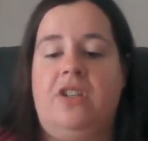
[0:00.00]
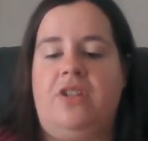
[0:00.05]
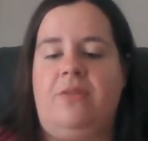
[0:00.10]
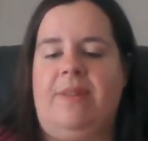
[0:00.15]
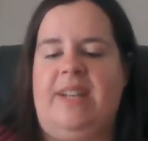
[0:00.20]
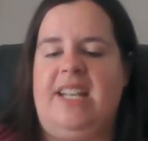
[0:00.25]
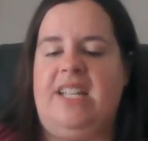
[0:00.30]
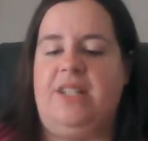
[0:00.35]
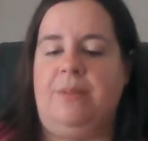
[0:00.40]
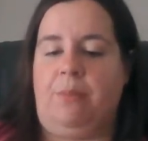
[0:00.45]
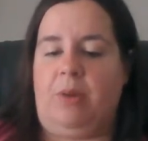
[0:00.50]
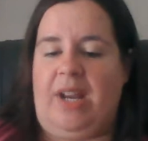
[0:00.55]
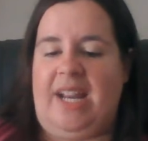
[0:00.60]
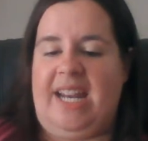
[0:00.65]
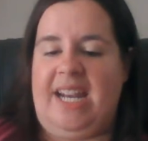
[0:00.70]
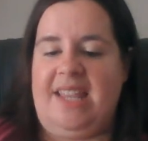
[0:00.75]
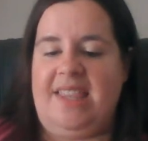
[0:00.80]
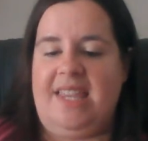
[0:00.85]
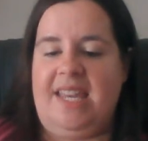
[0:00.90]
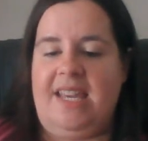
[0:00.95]
we need to bring
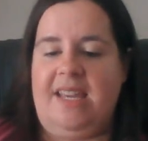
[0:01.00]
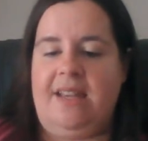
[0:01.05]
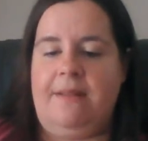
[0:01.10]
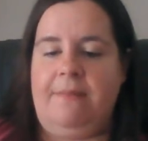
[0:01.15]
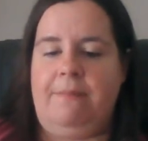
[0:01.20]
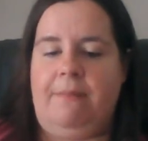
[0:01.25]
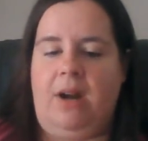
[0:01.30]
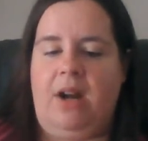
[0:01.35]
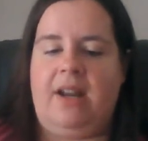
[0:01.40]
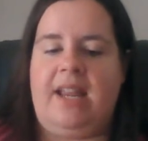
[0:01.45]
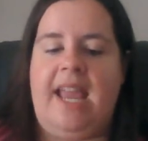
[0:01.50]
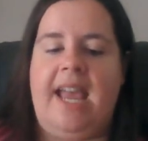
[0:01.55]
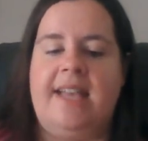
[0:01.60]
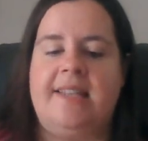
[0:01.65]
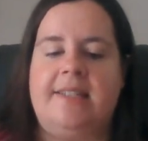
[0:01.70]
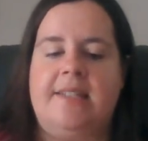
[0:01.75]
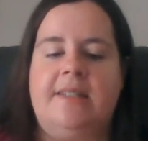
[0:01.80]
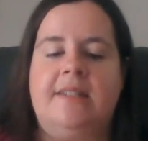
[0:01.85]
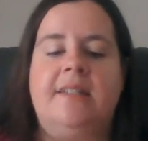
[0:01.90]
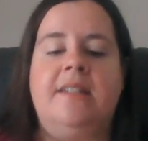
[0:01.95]
anything?" Mark
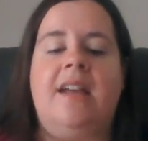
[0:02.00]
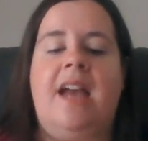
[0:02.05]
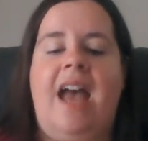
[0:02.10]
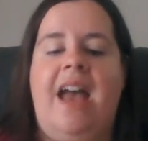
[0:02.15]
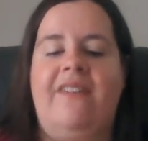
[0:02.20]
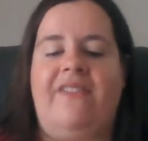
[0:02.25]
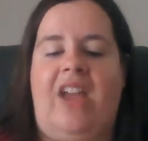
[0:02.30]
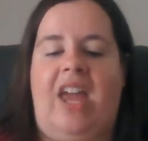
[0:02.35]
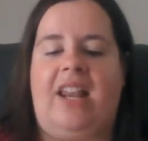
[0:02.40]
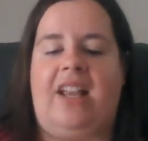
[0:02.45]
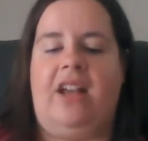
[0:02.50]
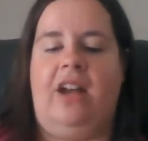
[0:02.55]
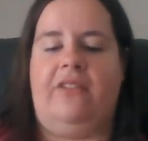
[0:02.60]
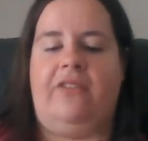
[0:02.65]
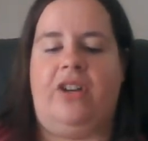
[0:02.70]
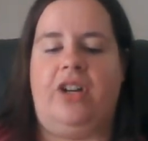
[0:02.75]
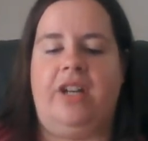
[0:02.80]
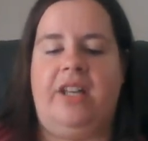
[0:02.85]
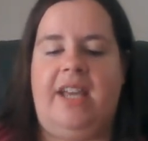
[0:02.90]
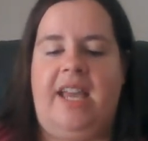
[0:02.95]
asked. "I've got it
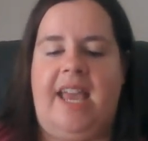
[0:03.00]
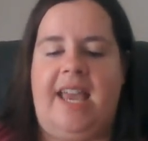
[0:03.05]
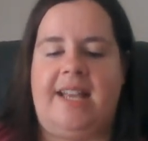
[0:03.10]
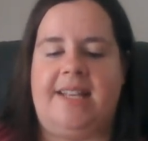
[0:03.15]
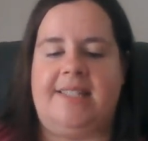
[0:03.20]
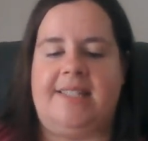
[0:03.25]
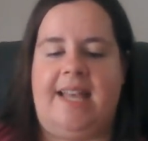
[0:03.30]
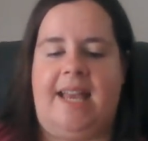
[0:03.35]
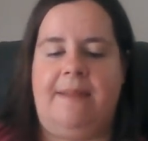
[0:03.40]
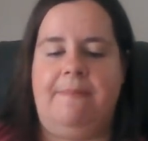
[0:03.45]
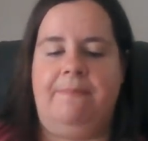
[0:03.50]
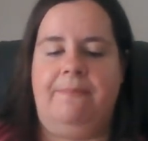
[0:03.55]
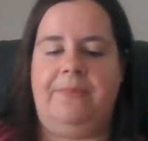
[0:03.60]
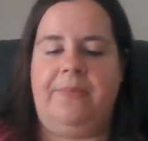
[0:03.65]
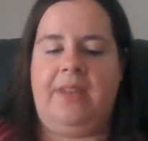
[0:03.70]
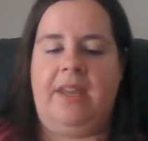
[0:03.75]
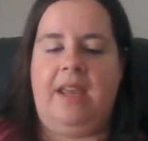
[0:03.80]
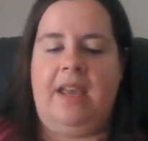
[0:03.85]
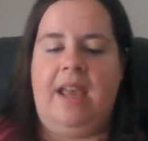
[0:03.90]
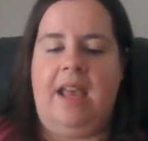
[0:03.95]
covered," Egg said.
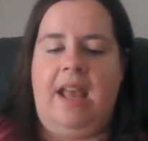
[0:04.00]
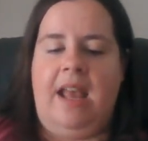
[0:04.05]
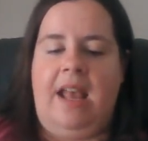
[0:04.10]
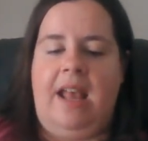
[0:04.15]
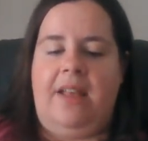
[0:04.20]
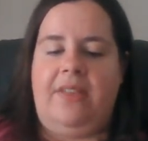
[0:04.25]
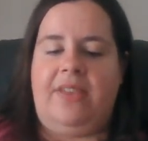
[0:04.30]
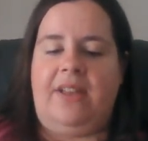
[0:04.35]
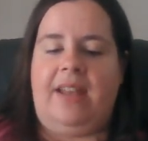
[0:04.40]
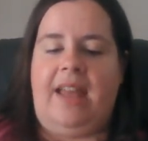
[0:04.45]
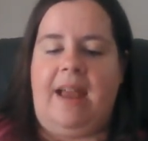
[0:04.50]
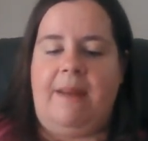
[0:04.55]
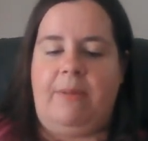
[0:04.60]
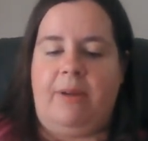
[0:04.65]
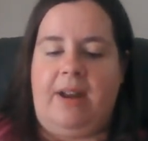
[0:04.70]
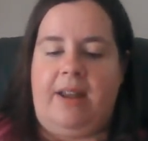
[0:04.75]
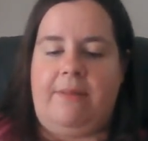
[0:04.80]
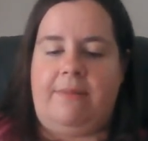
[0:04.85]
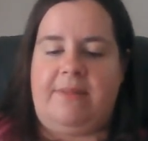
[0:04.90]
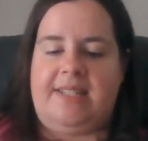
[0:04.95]
The
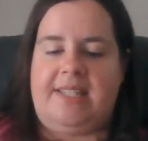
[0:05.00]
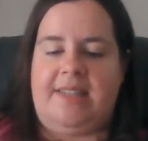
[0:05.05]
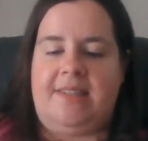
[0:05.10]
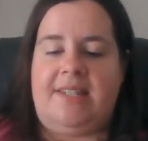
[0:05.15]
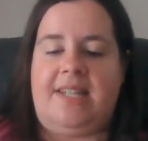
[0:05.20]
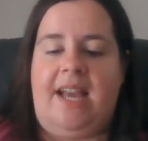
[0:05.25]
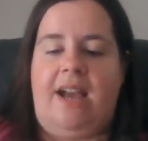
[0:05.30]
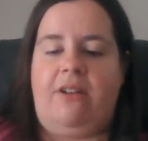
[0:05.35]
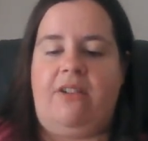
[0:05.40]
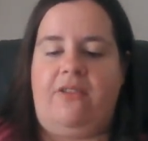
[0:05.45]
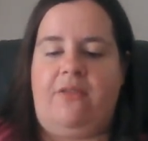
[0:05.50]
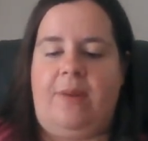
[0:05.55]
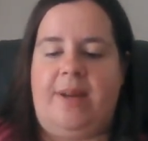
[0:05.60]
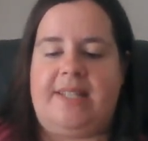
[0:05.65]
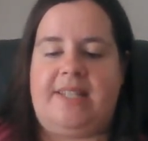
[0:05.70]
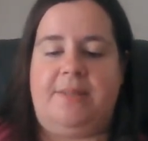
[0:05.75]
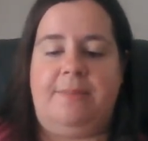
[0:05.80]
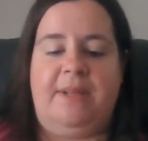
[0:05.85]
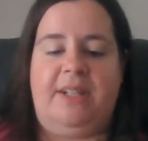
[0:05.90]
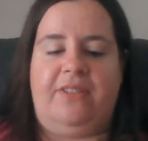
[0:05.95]
library was in the town of
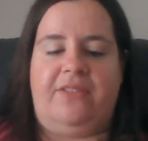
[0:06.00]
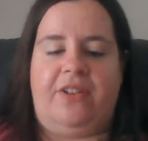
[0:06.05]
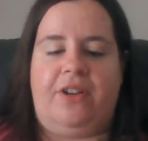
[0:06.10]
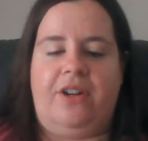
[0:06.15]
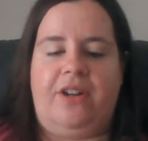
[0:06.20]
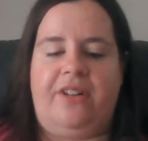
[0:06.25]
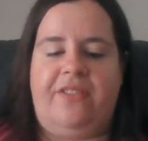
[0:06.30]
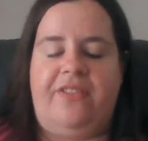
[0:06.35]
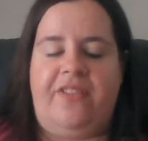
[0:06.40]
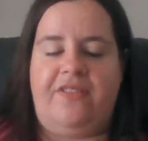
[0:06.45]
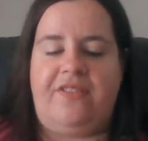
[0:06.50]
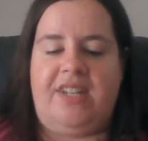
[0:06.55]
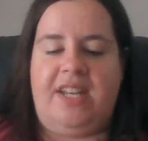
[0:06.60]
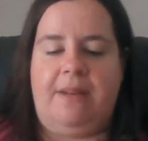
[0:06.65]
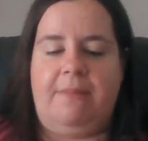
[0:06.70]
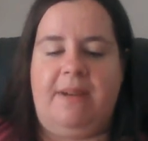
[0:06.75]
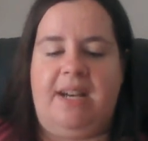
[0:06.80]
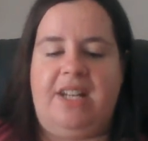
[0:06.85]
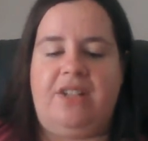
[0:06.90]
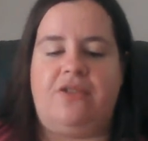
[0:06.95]
West Milford, a
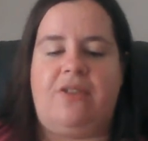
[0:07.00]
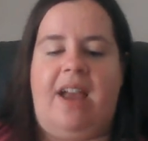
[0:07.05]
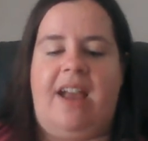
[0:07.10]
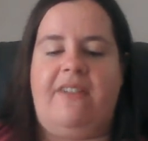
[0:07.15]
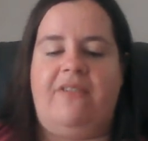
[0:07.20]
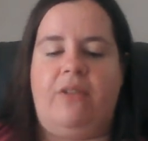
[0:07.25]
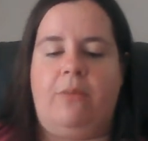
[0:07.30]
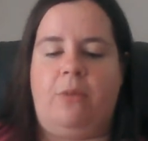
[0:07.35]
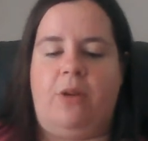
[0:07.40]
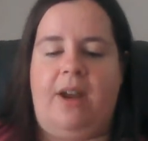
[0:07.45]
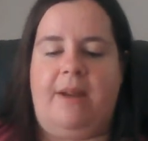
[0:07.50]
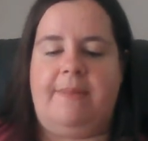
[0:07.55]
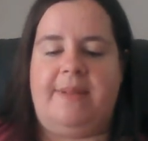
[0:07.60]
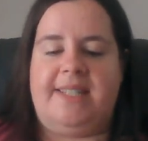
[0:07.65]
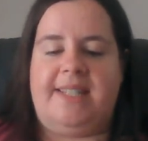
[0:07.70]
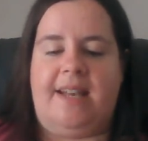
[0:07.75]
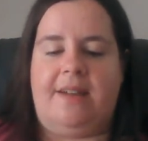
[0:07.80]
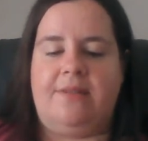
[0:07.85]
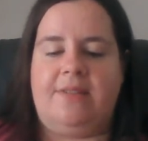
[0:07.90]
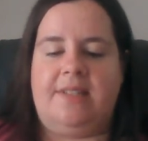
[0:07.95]
15-minute drive from
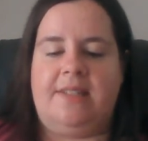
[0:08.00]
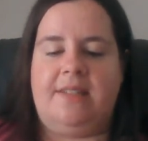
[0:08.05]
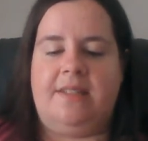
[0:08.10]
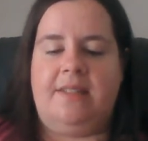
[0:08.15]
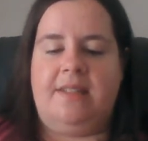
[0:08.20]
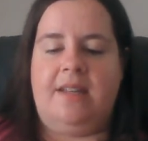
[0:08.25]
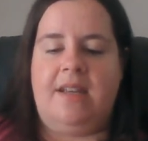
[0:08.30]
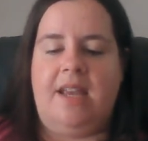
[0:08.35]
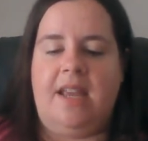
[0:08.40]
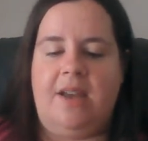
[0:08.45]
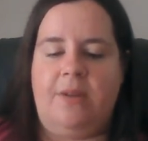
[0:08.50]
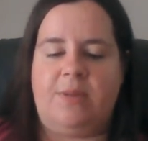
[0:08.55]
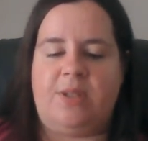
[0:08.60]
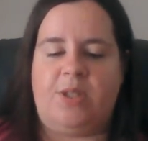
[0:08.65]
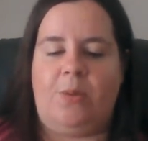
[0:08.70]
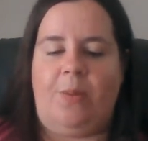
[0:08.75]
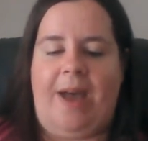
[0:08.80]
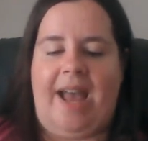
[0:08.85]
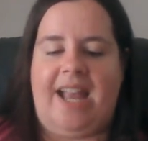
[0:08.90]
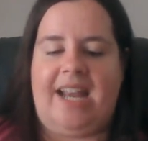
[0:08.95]
Grandpa's house. It was
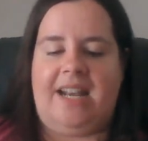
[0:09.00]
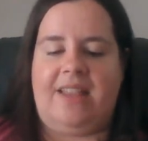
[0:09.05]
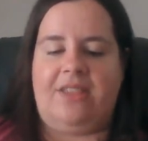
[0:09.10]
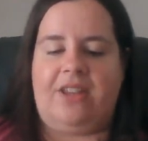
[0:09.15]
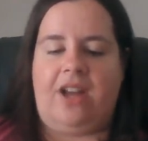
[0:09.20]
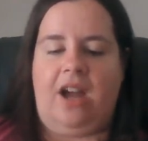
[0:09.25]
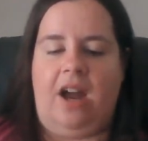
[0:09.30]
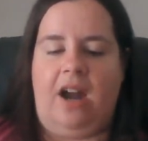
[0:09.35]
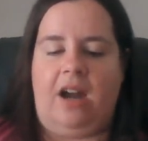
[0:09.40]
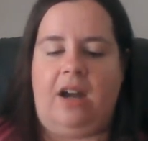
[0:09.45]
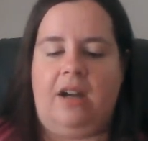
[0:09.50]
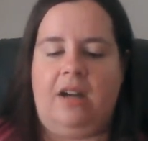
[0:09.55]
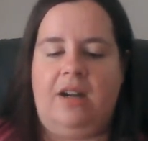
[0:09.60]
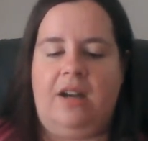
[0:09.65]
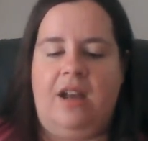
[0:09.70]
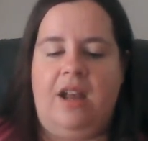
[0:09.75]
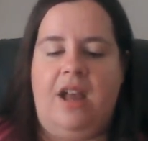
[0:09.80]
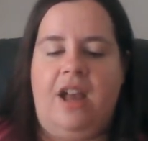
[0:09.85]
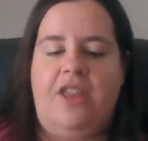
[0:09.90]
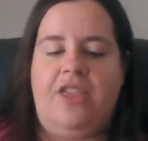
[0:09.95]
quiet in the car.
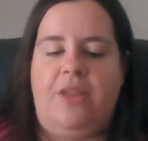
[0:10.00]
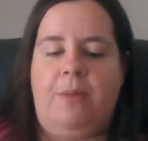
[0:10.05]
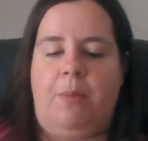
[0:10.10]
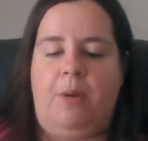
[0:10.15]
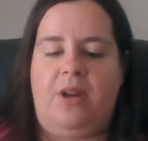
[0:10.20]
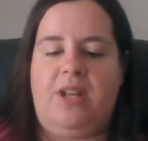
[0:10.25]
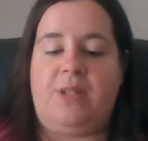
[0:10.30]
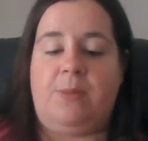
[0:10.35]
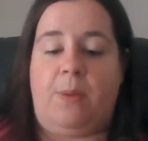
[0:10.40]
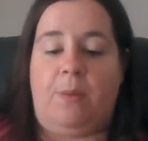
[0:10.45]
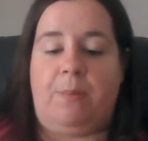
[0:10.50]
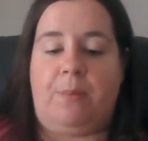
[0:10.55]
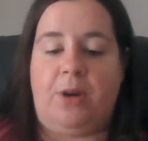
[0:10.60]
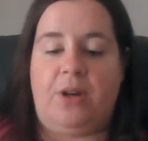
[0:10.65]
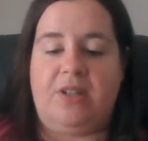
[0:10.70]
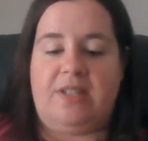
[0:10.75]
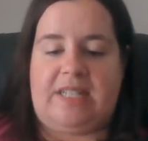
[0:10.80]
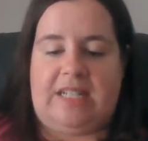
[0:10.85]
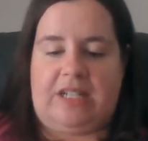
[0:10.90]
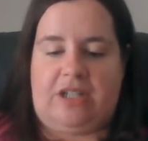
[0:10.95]
The boys were
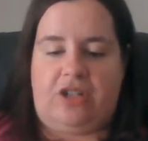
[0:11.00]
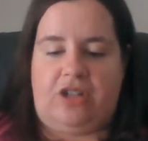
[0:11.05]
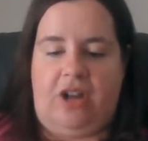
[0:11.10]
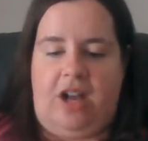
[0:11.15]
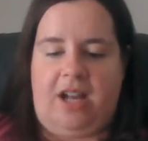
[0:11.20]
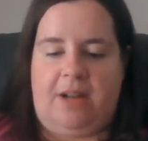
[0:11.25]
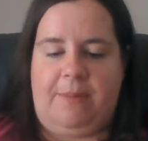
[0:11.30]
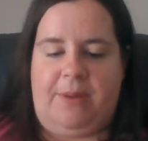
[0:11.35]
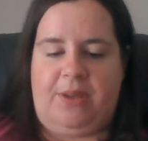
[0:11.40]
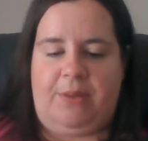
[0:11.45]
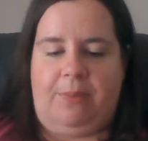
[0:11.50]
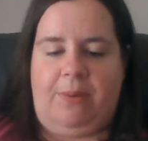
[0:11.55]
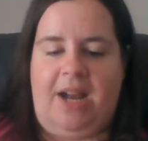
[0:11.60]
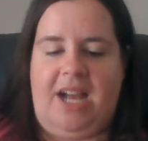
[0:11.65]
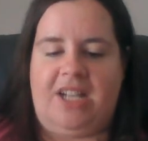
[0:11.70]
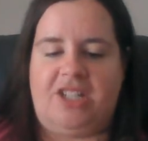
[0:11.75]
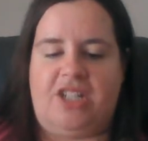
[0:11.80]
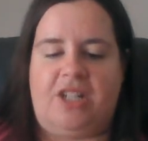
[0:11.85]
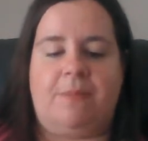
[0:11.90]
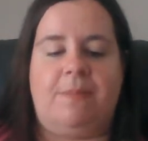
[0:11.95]
bursting to talk about the
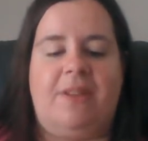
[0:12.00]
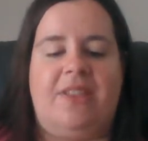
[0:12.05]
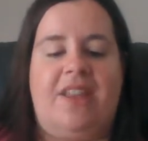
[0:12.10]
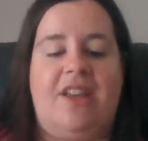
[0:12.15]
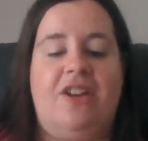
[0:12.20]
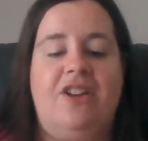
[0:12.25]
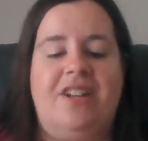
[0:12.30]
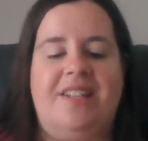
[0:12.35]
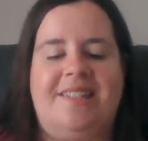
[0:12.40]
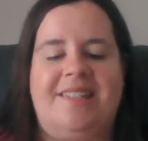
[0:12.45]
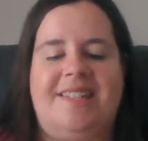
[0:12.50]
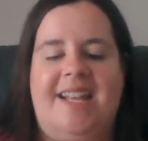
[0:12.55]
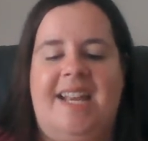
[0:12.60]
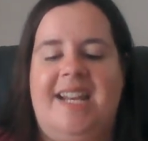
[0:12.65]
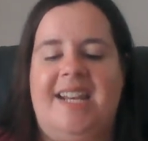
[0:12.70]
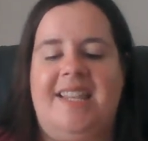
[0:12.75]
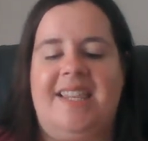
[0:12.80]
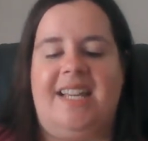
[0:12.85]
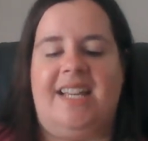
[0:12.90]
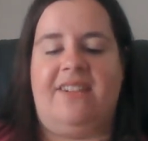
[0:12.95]
project, but they couldn't say
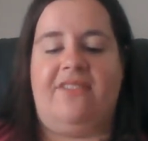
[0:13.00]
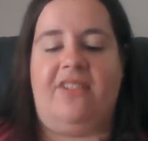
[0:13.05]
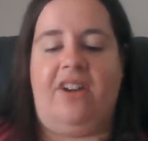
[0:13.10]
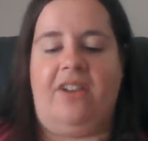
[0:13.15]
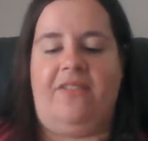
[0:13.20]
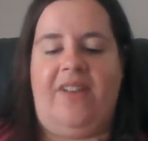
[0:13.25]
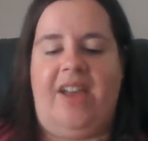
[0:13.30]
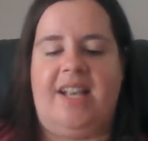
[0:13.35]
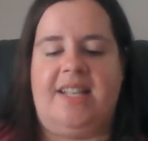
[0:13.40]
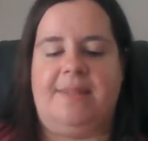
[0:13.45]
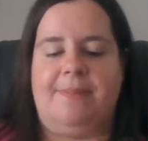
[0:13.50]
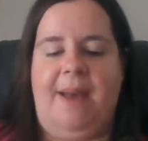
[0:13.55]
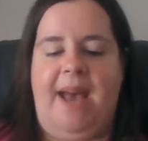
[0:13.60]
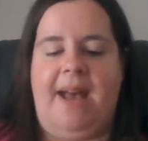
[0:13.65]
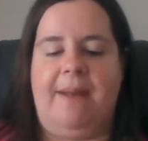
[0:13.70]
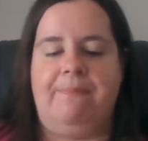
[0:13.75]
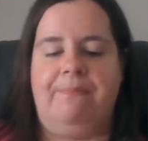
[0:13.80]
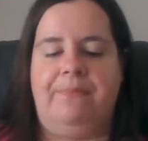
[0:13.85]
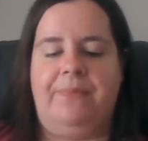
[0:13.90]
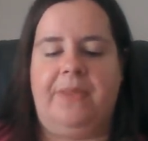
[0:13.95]
anything in front of Egg's
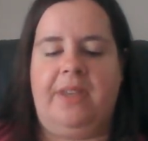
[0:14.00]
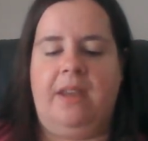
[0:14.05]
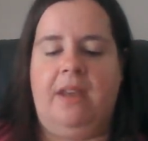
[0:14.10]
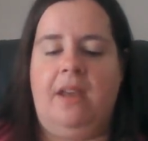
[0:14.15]
mom.